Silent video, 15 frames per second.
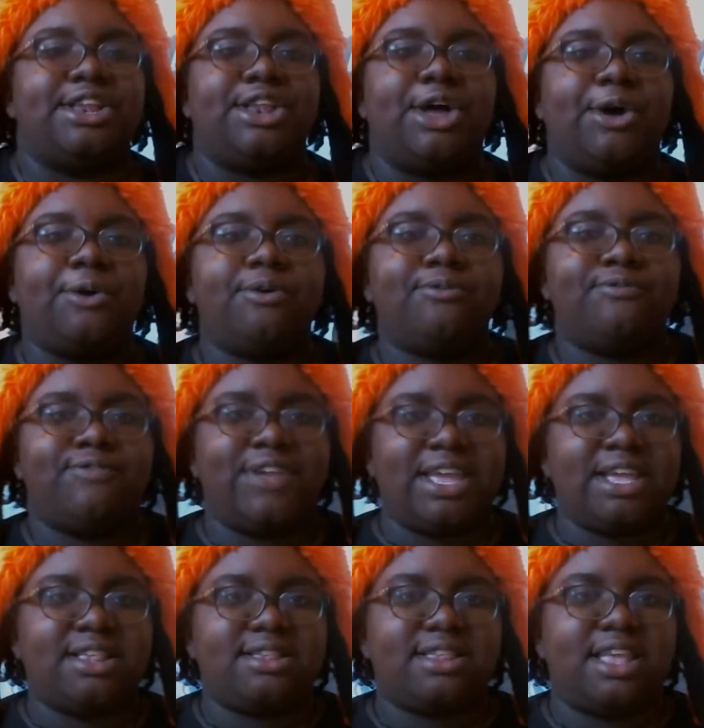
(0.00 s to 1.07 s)
know,
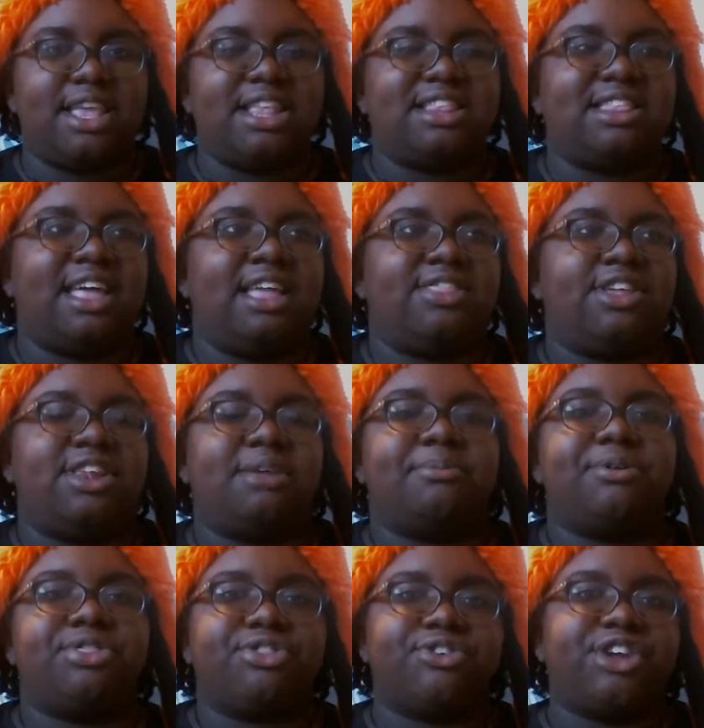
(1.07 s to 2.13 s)
VIXX is like the
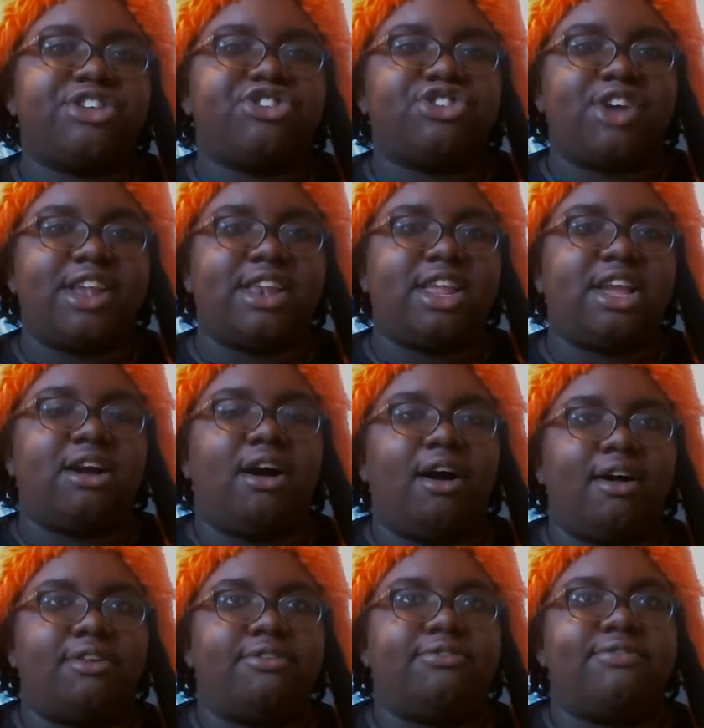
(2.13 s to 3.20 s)
number 3 trending
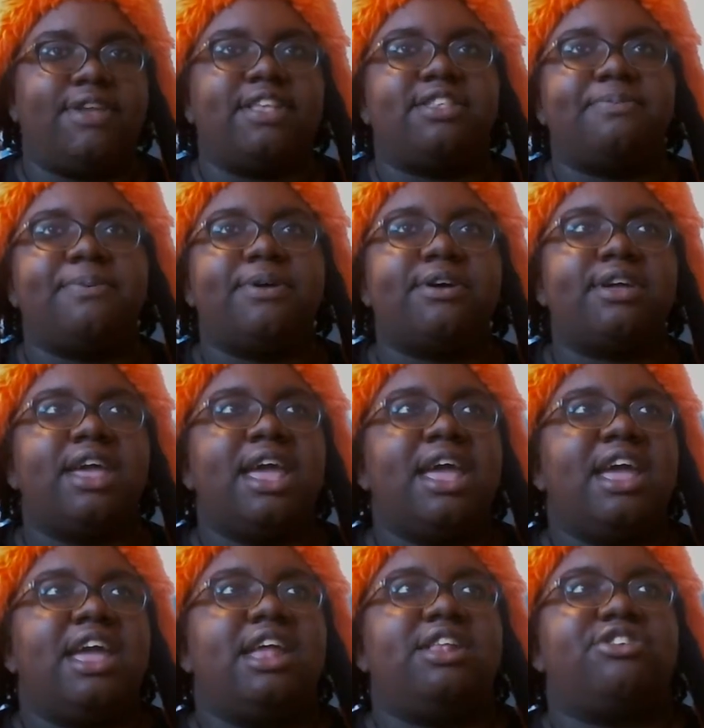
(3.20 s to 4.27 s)
on Facebook.
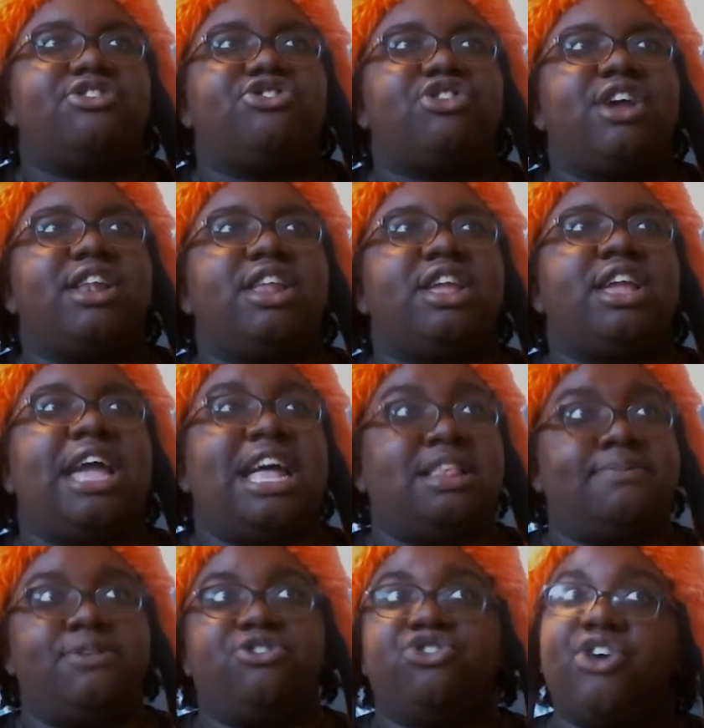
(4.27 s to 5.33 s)
It is trending, it
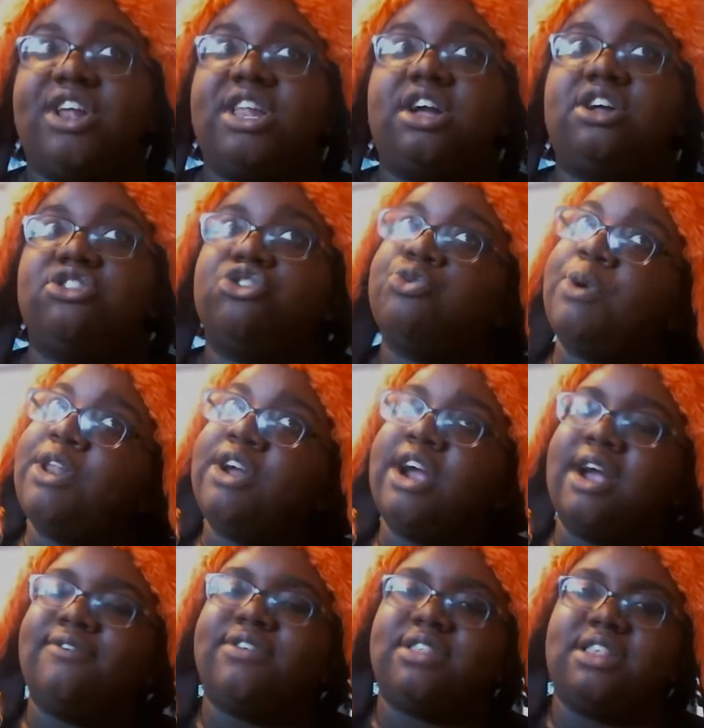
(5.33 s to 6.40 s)
has been trending on Twitter
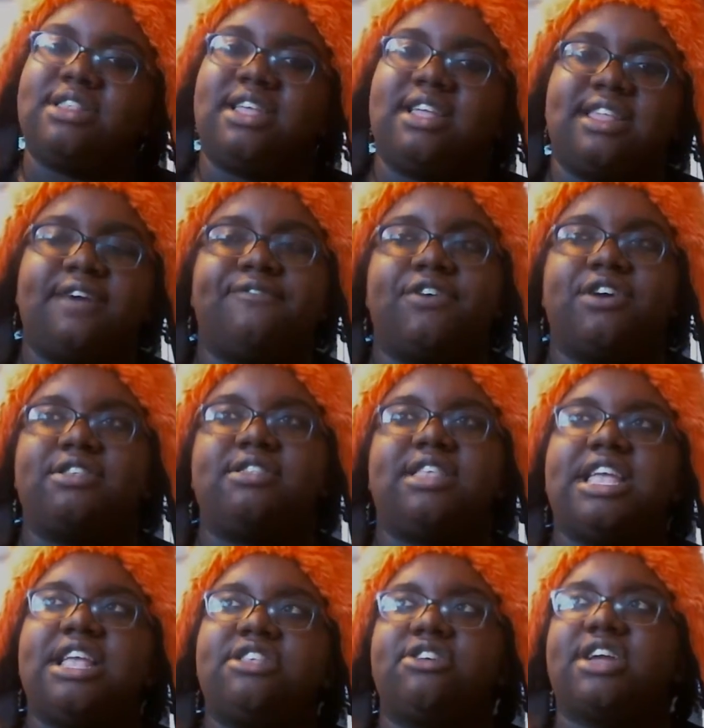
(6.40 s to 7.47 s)
ever since like that first
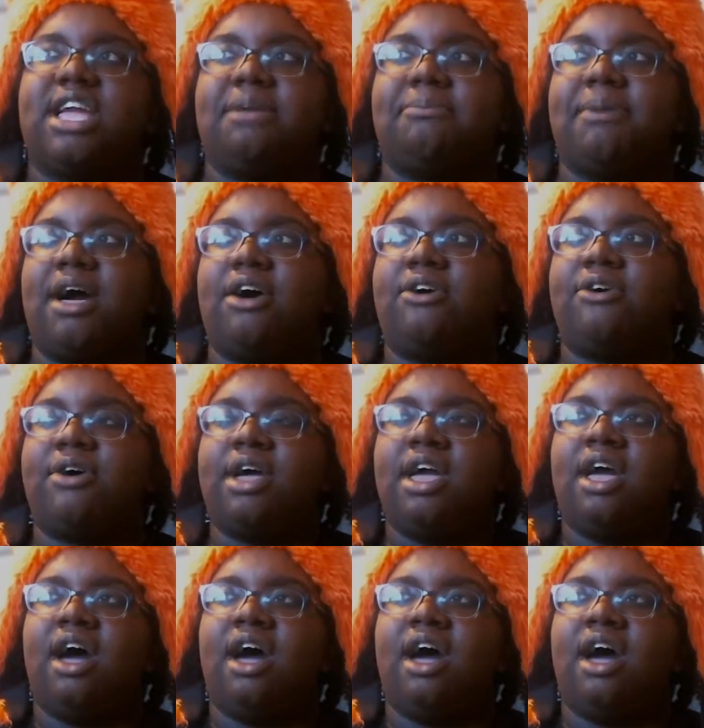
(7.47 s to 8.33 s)
teaser came out.